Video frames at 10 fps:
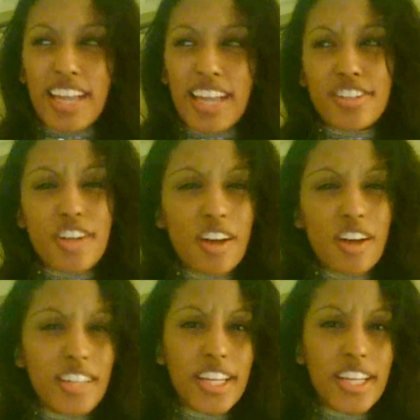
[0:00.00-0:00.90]
and your
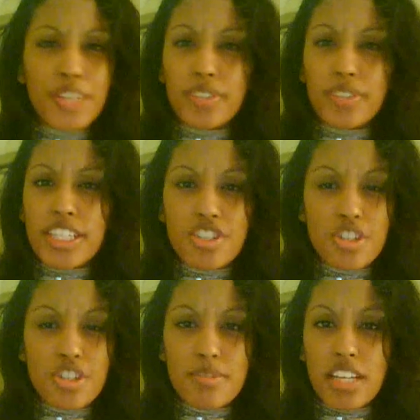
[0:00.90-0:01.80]
talking and your
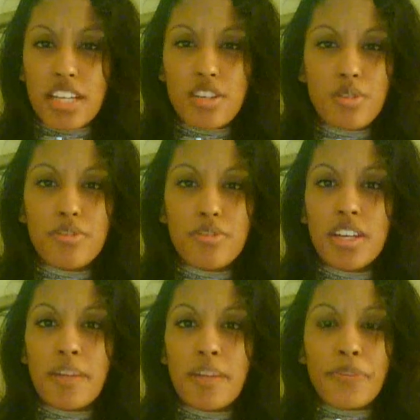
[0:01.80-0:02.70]
relationships that
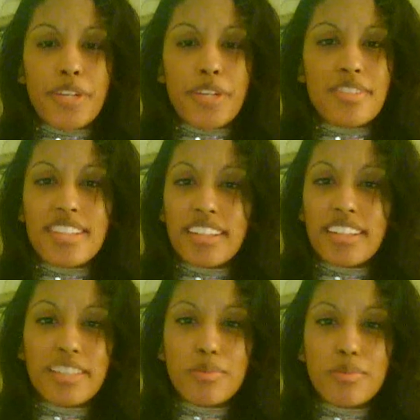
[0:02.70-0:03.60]

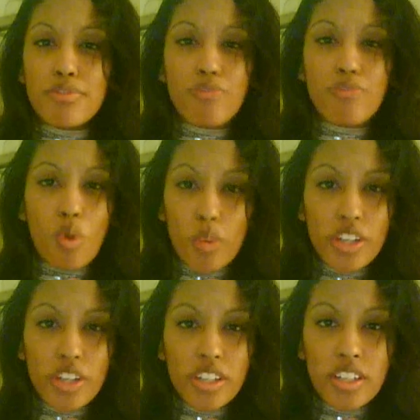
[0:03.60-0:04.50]
steadily move
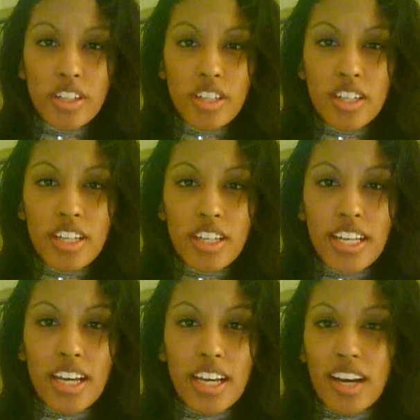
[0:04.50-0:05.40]
forward
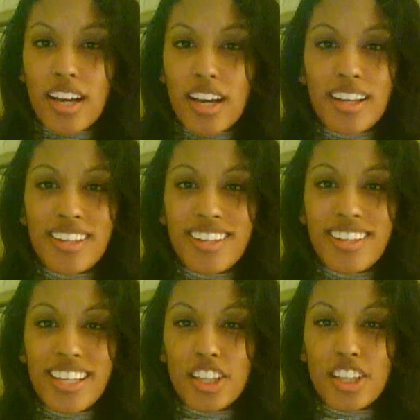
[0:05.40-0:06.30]
uh,
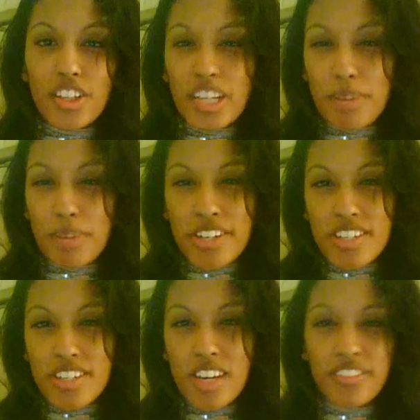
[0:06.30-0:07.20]
in learning about
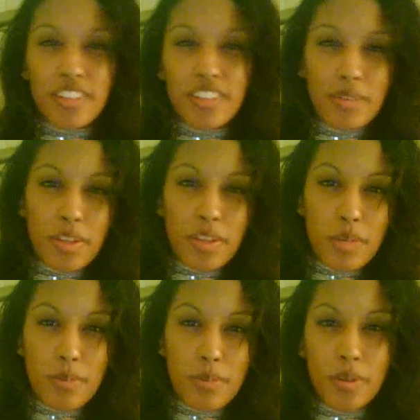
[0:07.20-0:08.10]
yourself and learning about other
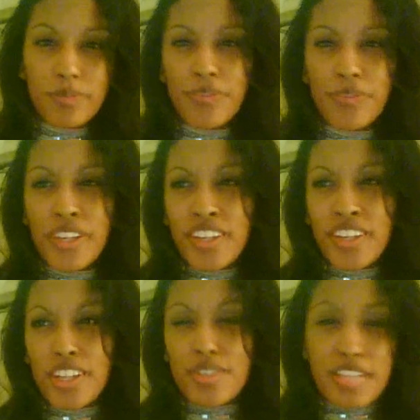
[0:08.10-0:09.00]
people and,
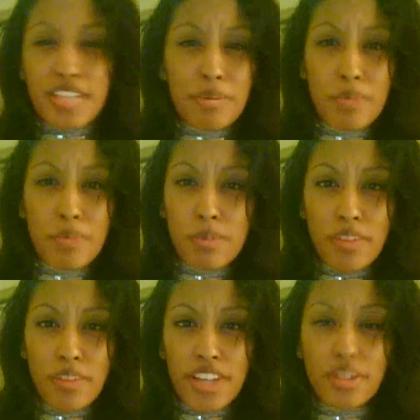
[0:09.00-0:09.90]
the type of
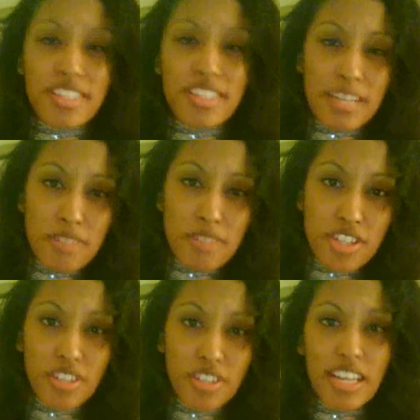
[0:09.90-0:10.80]
people that you'll accept
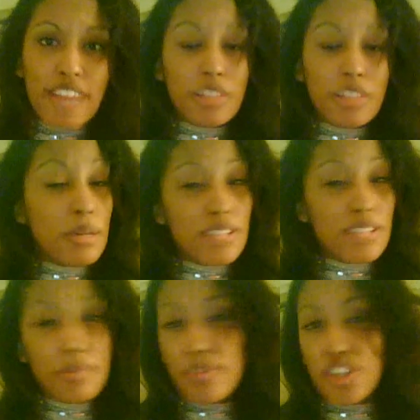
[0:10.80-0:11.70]
into your life and the type
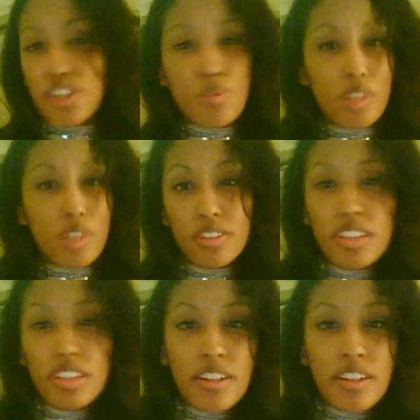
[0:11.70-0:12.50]
of people that you won't